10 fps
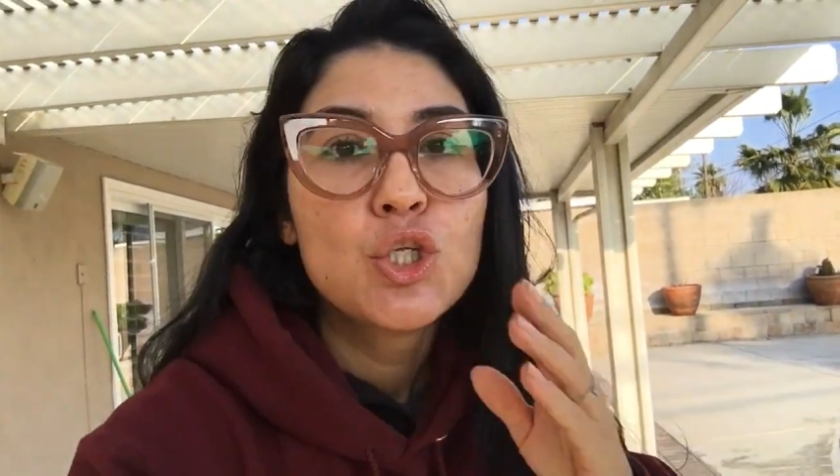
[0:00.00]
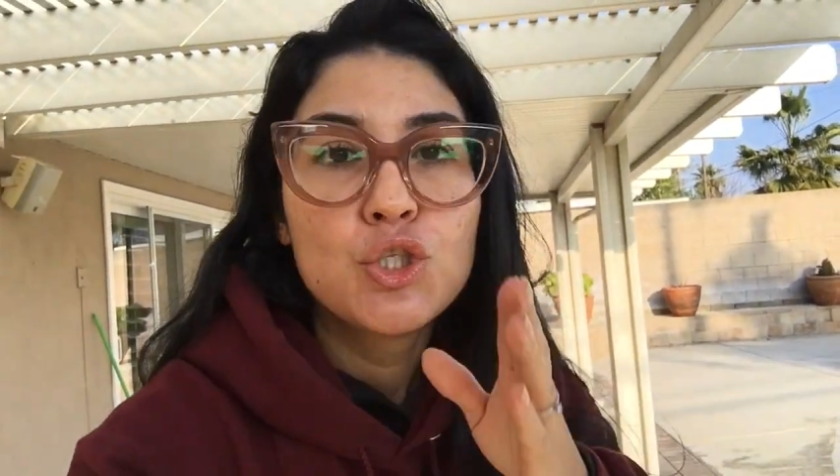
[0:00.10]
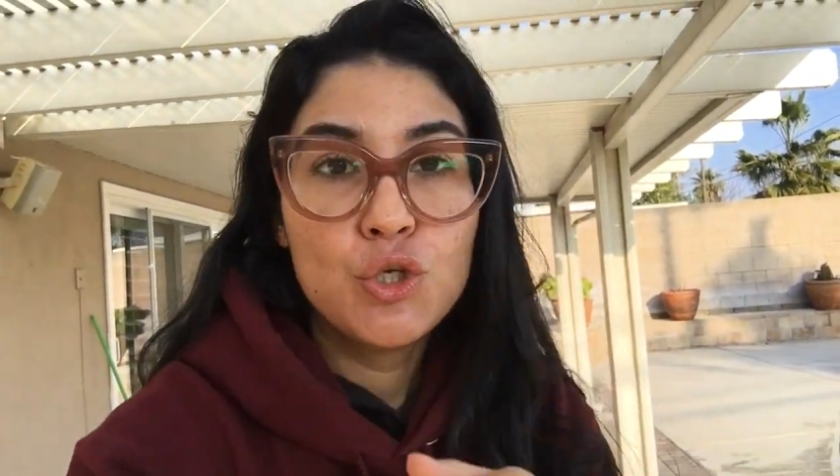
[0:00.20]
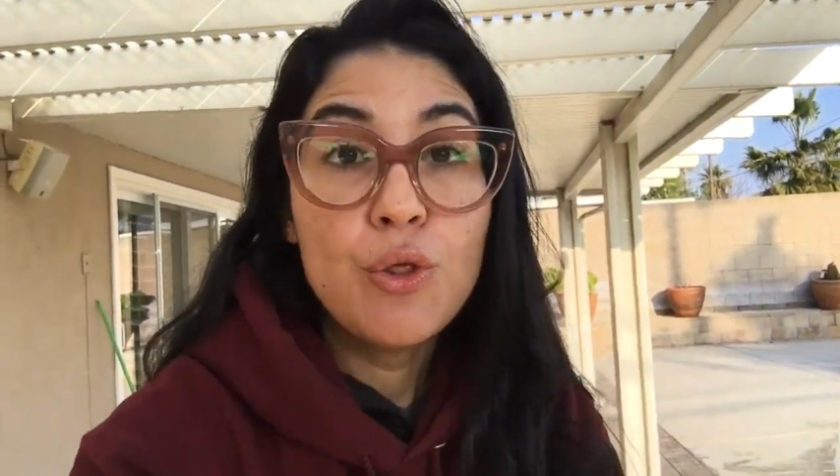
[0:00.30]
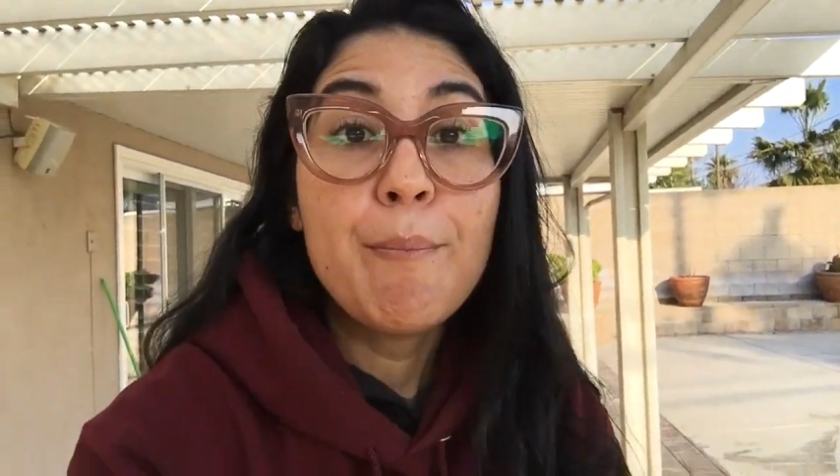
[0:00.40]

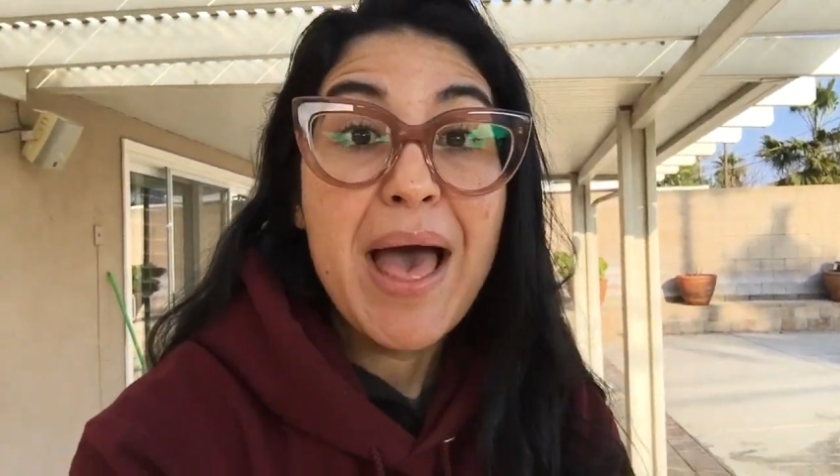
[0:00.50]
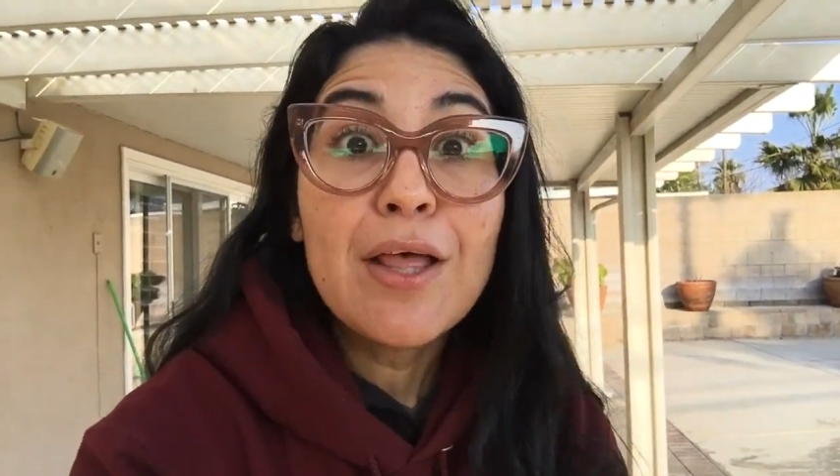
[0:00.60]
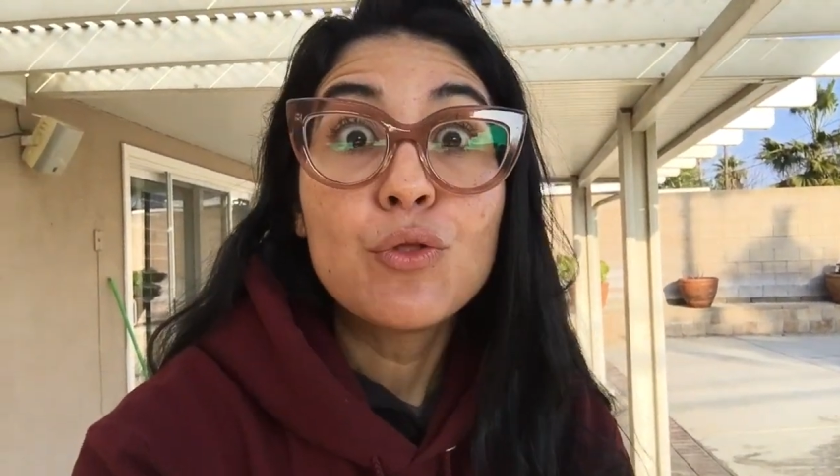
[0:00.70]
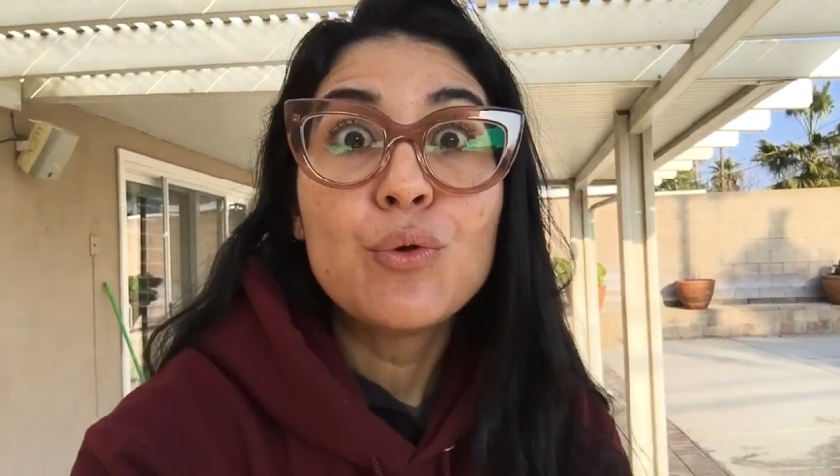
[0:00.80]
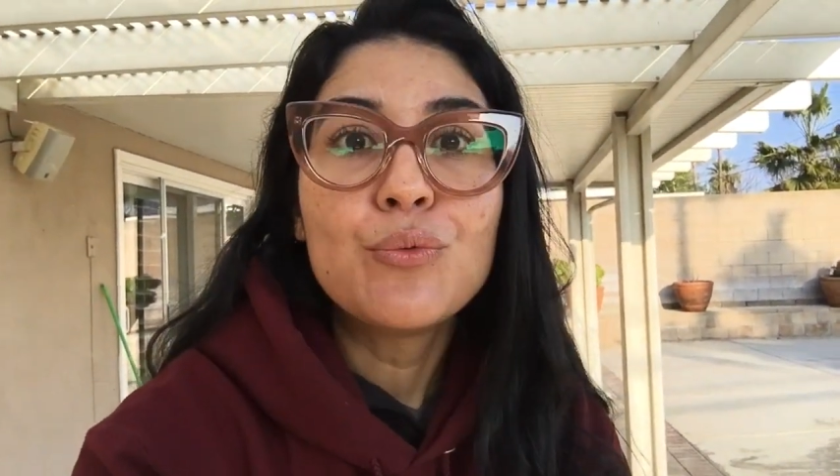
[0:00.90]
to the
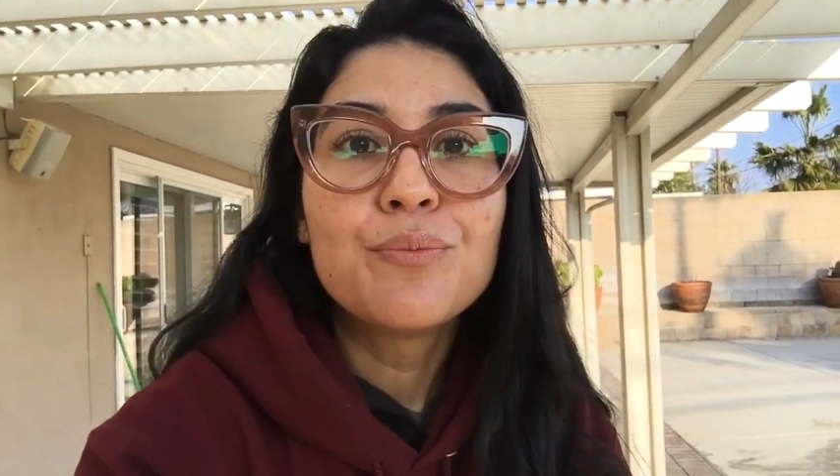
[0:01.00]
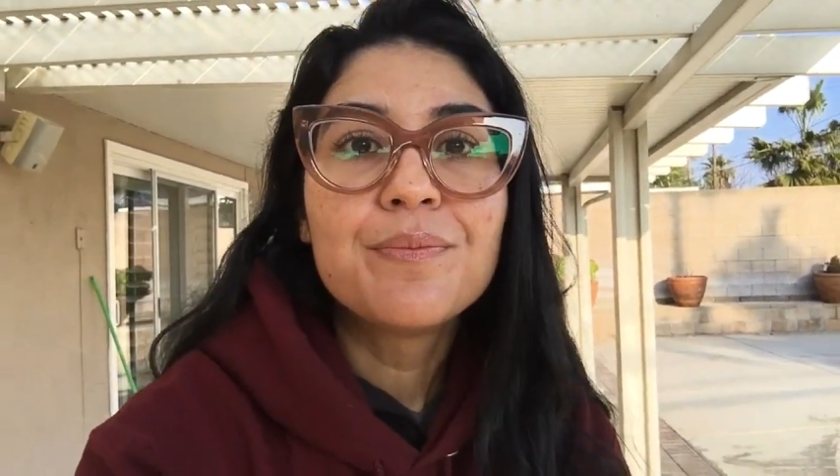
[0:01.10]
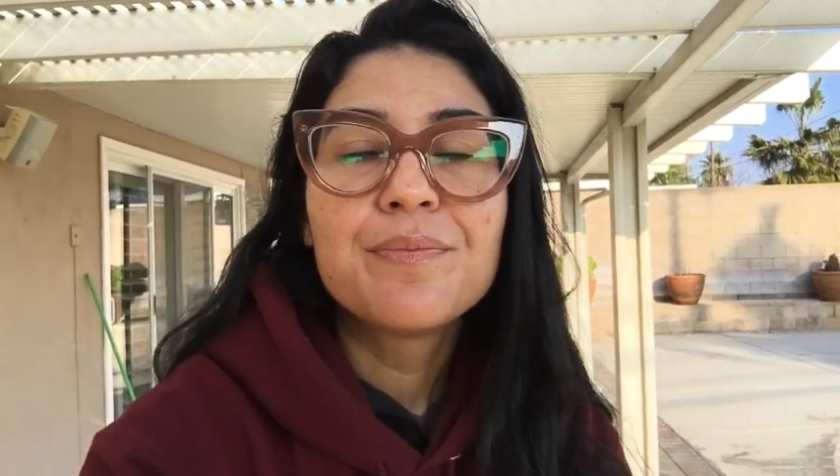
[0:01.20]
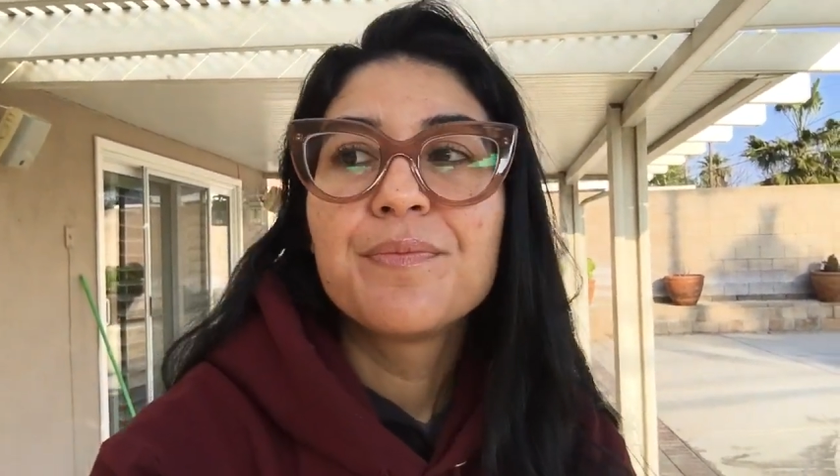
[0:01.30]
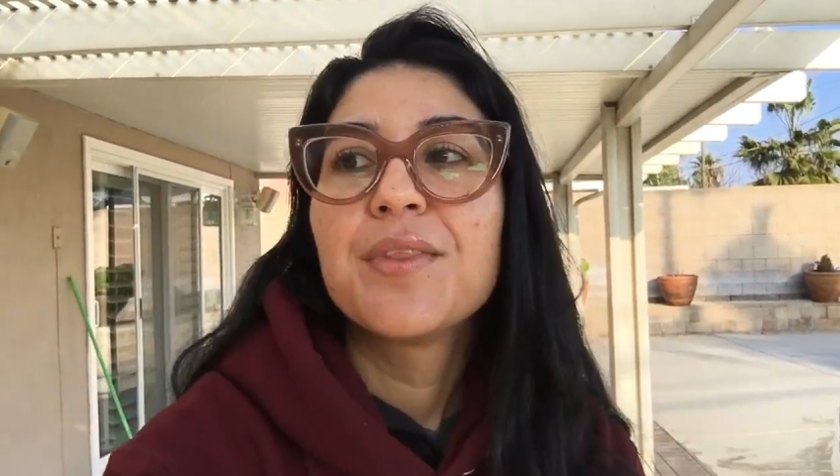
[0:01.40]
bathroom,
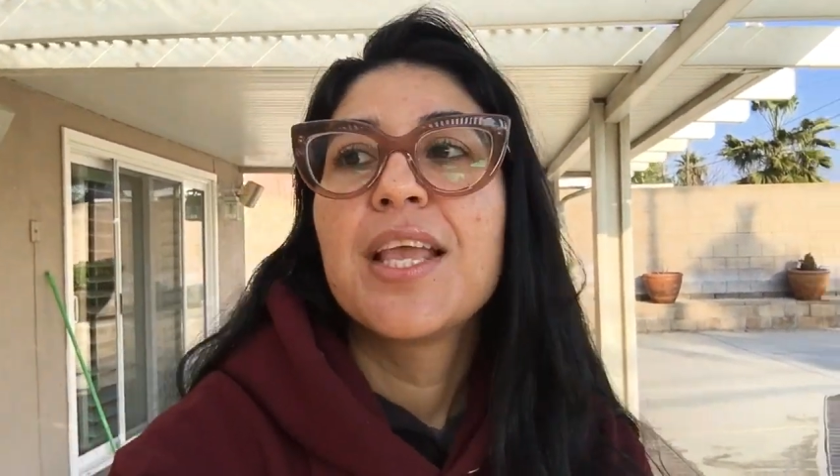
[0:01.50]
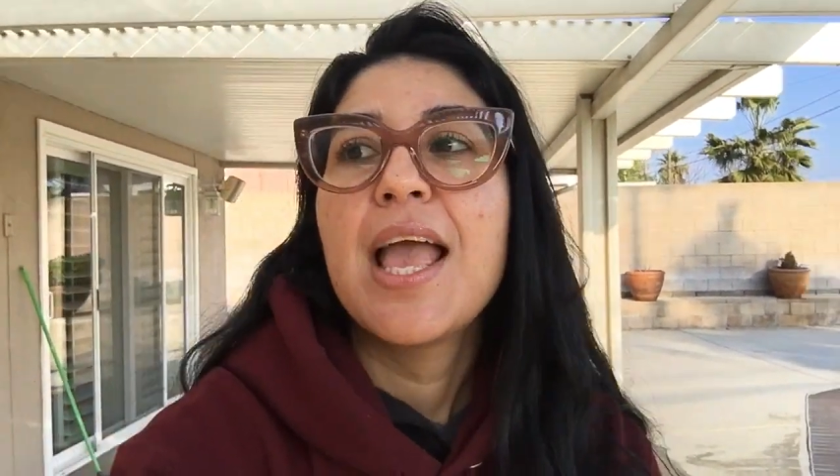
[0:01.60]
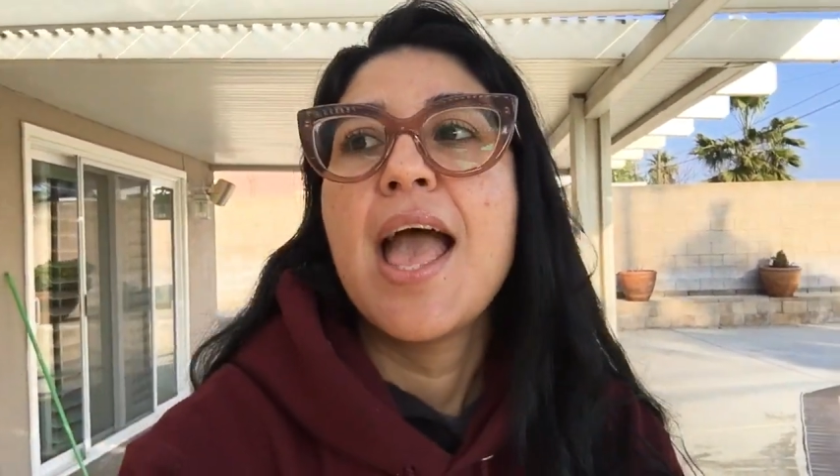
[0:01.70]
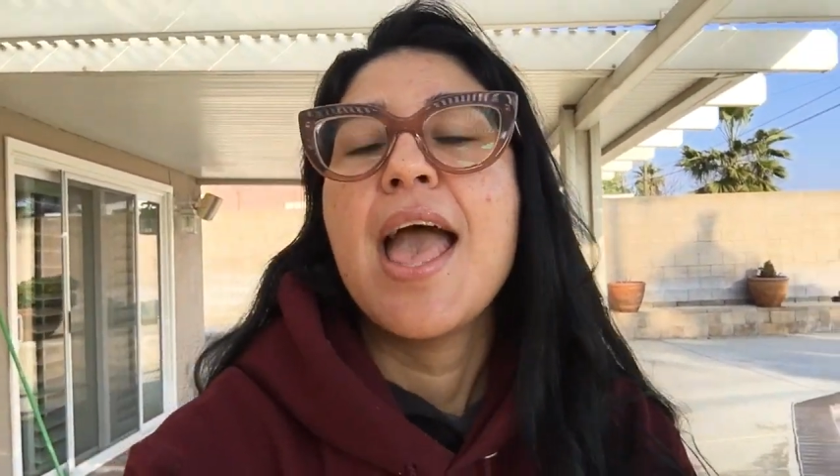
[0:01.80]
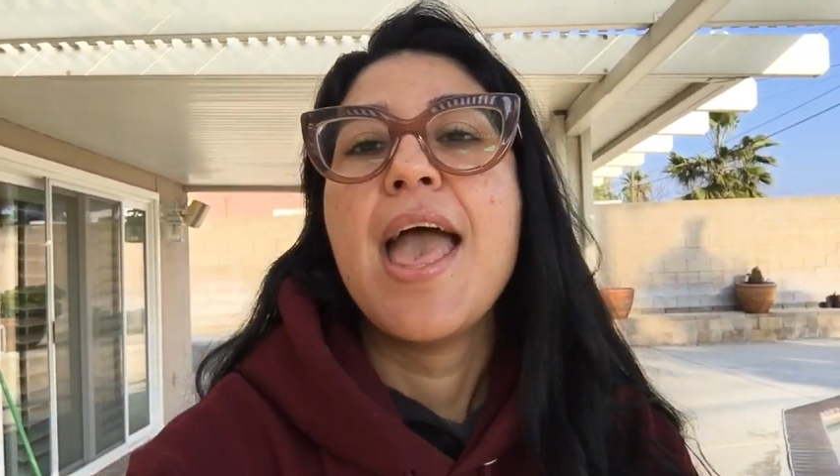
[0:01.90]

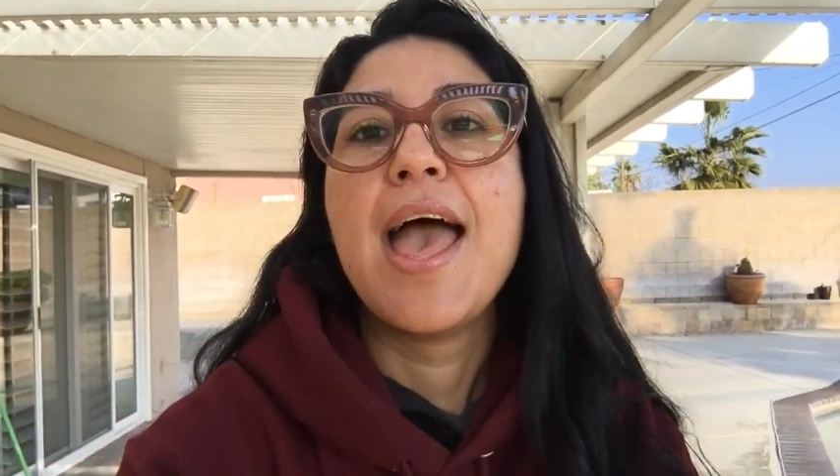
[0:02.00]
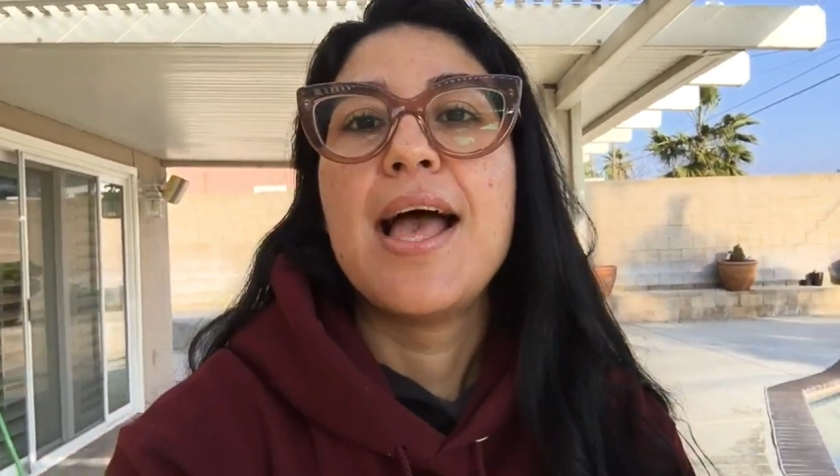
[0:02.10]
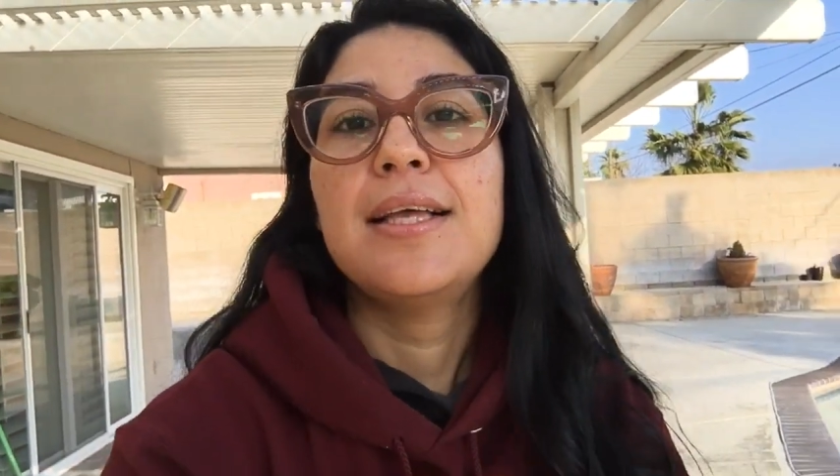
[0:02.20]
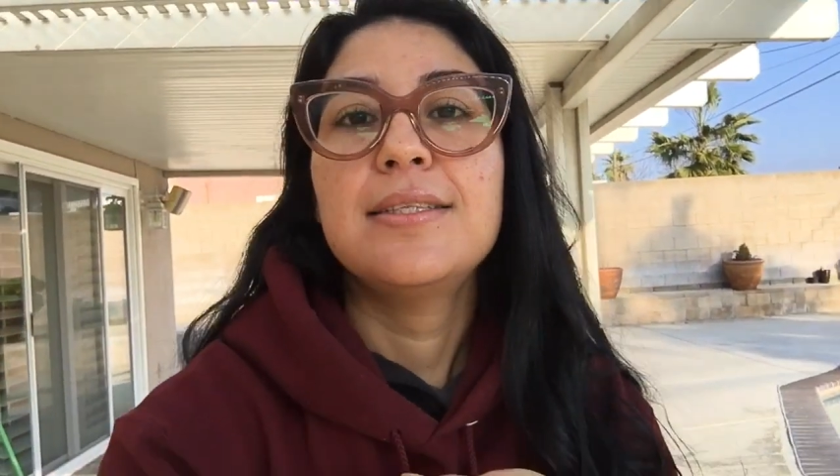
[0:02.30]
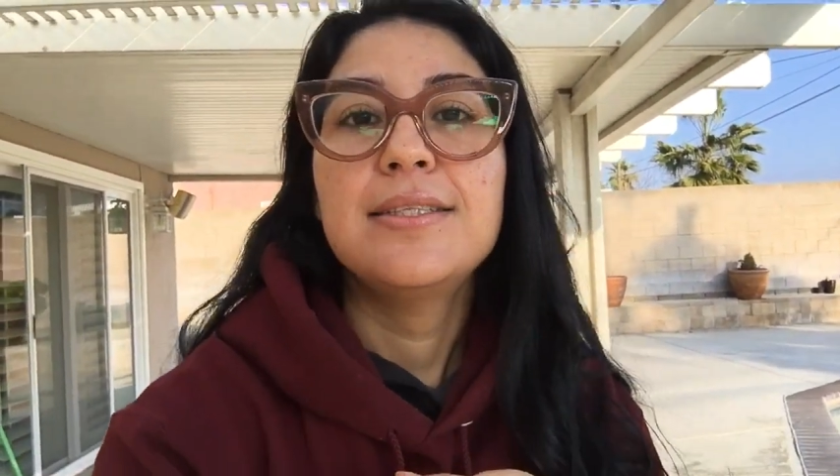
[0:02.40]

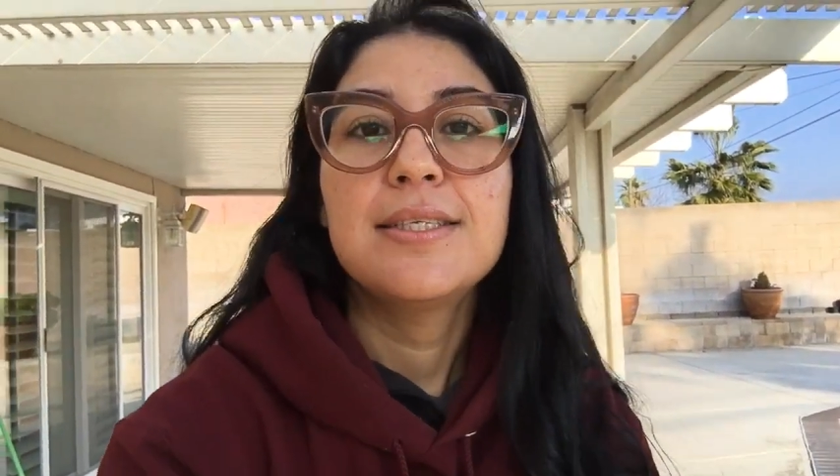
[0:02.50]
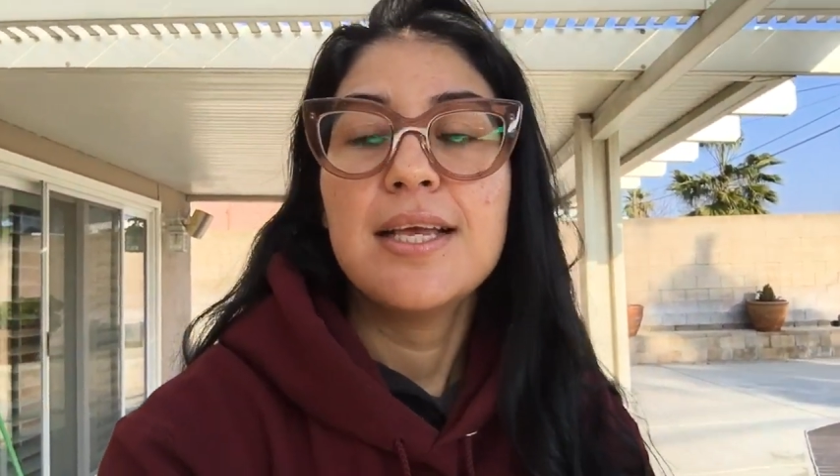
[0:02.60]
and